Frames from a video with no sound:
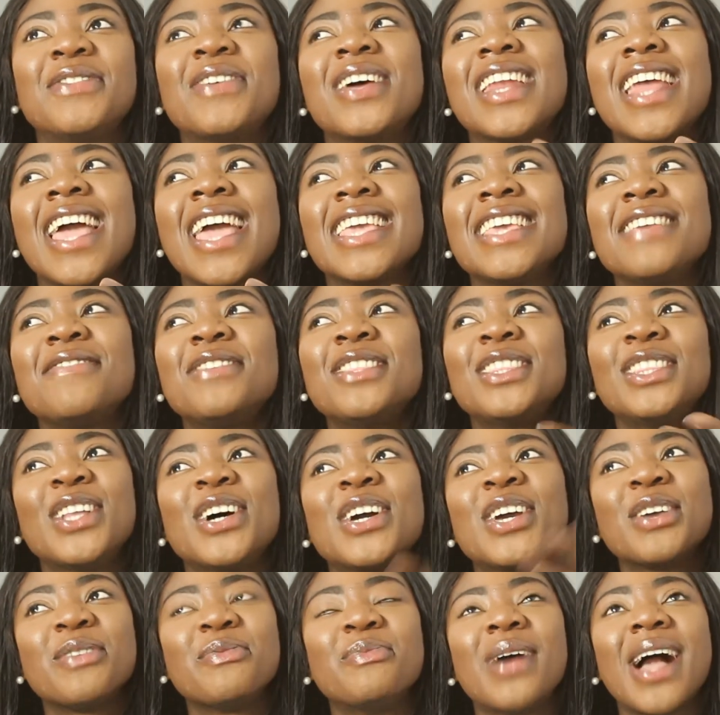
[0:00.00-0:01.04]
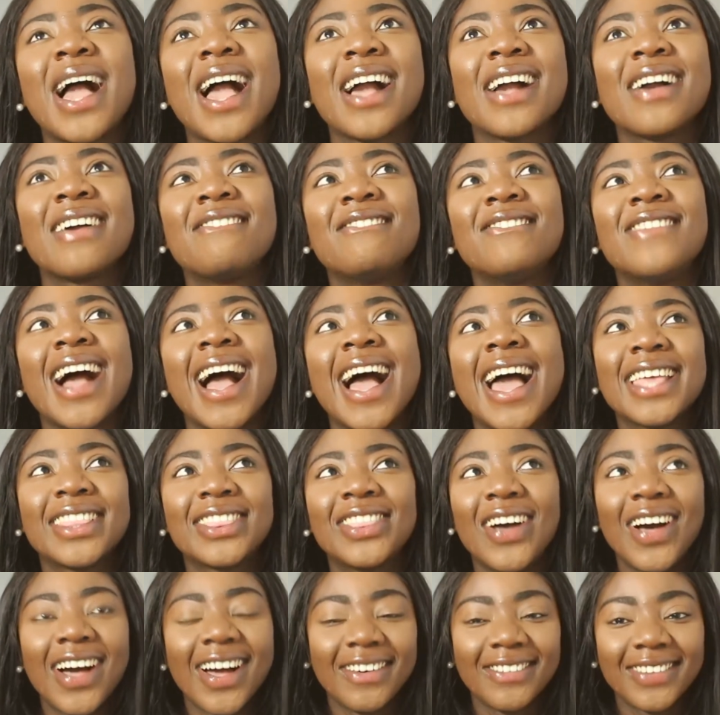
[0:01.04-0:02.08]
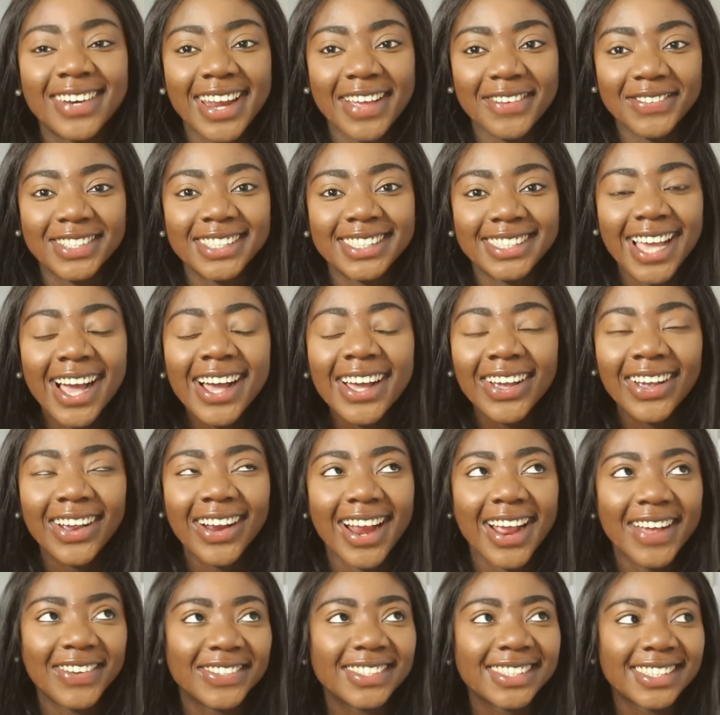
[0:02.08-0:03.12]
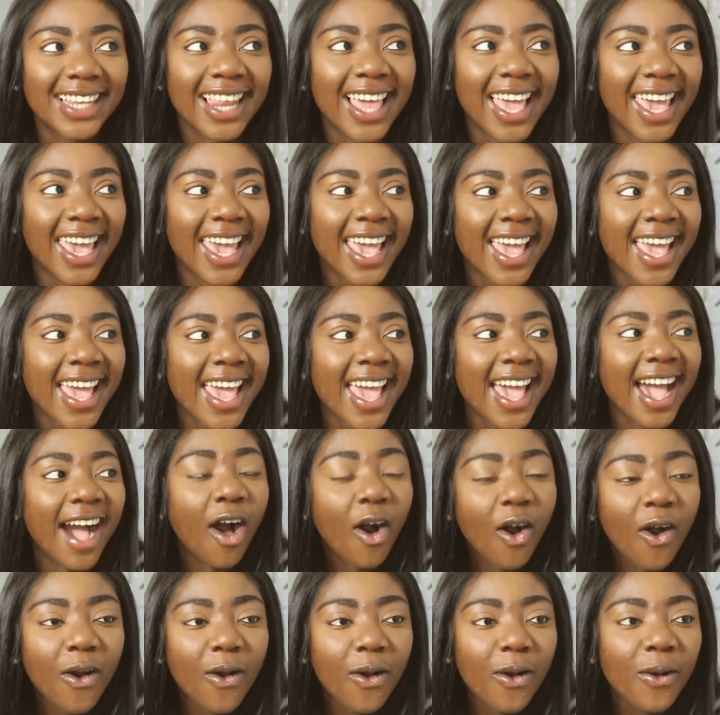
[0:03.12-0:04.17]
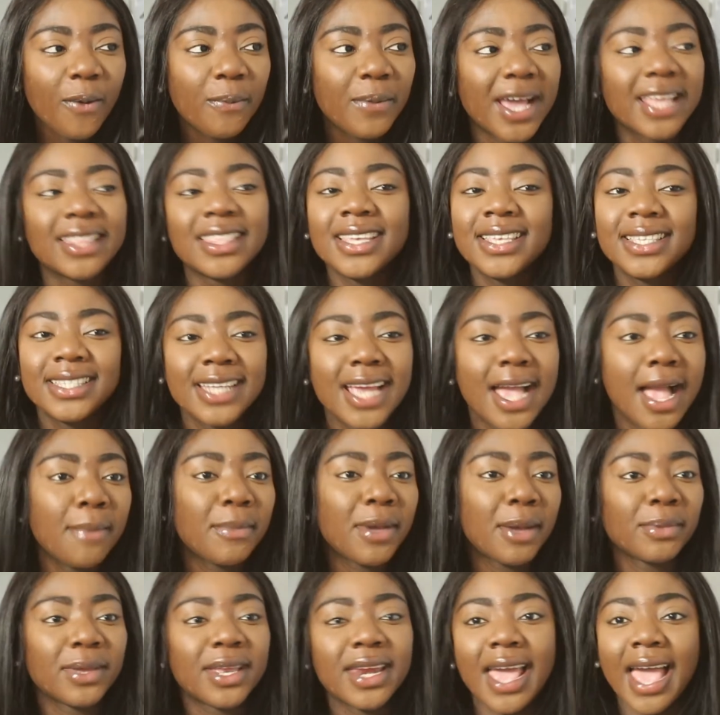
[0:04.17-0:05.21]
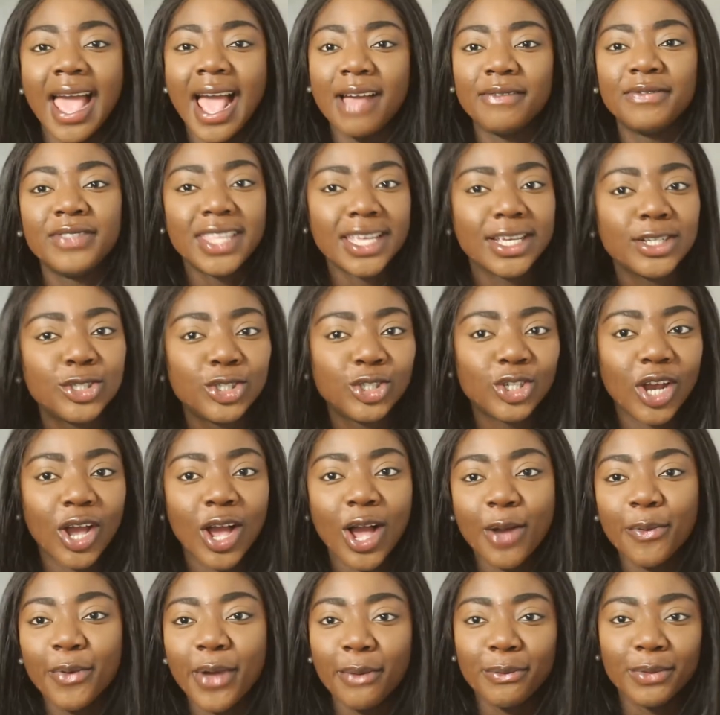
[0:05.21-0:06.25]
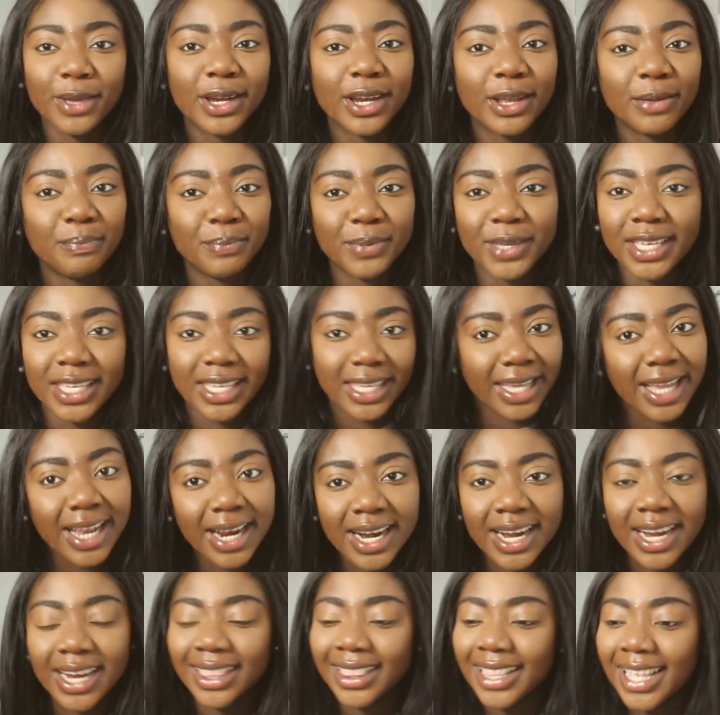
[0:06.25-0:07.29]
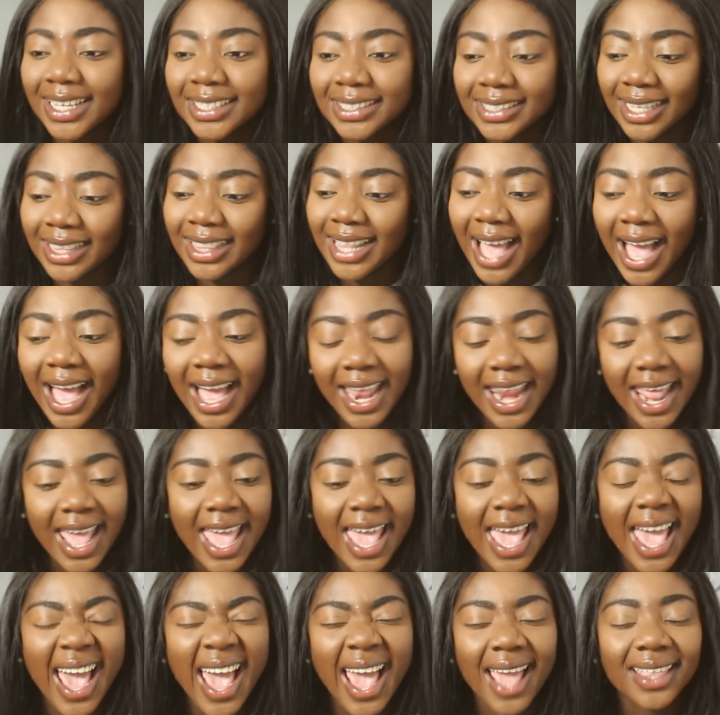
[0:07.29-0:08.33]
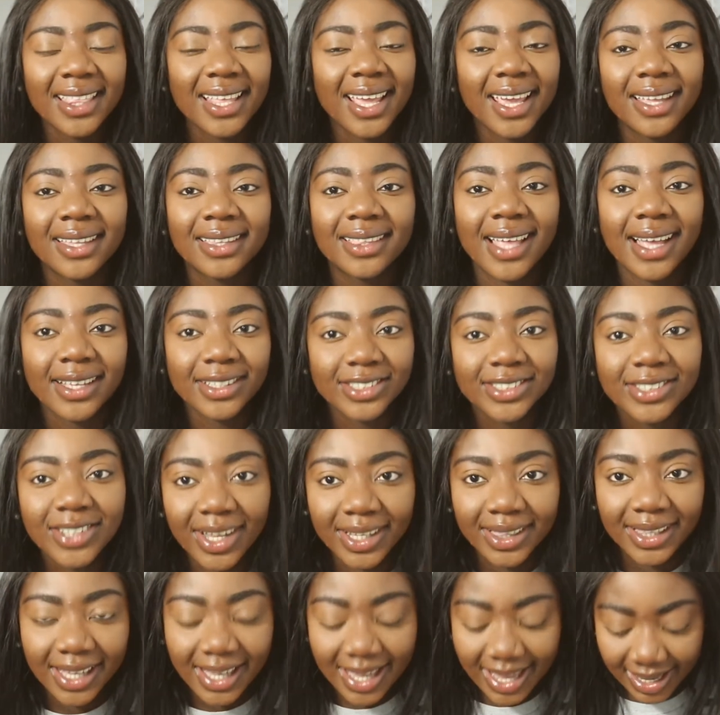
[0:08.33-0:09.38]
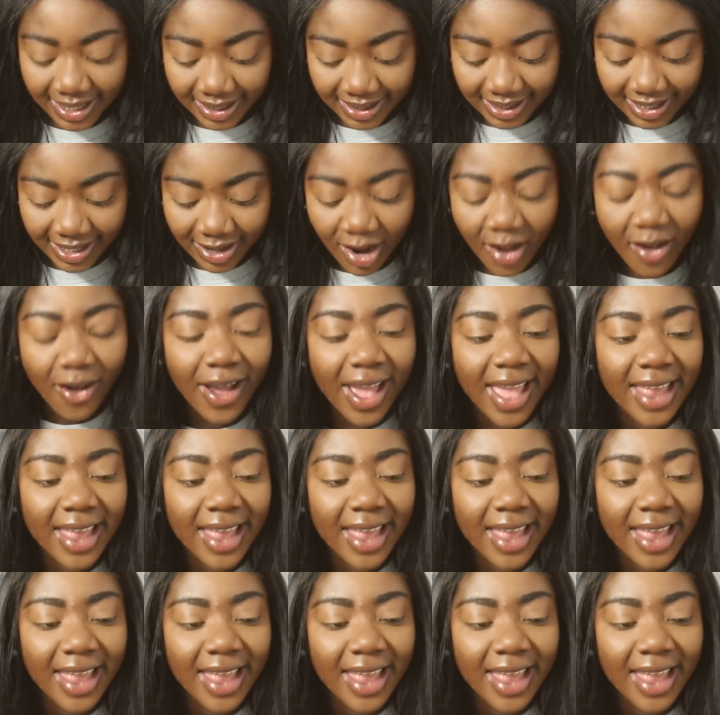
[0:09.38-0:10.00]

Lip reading: When I even looking back, I thought when I was younger, I was like, oh, by this time I'm gonna have this job, I'm gonna be here and this and that, and like that's not the case at all.